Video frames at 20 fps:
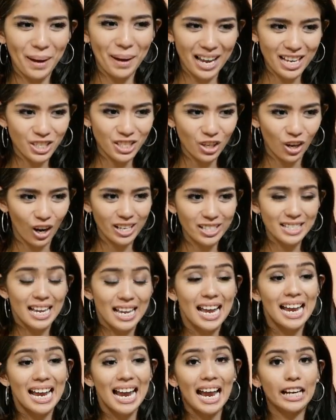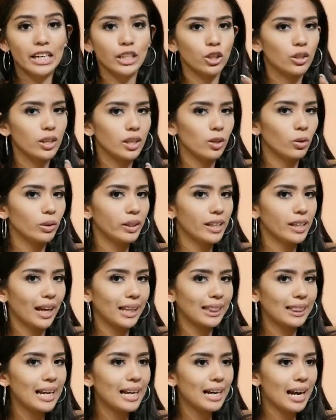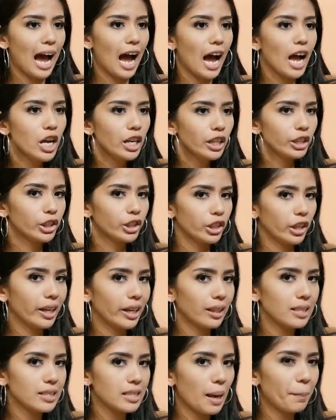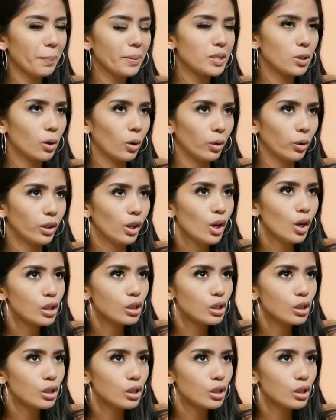pesos. And you can only get that half during this episode.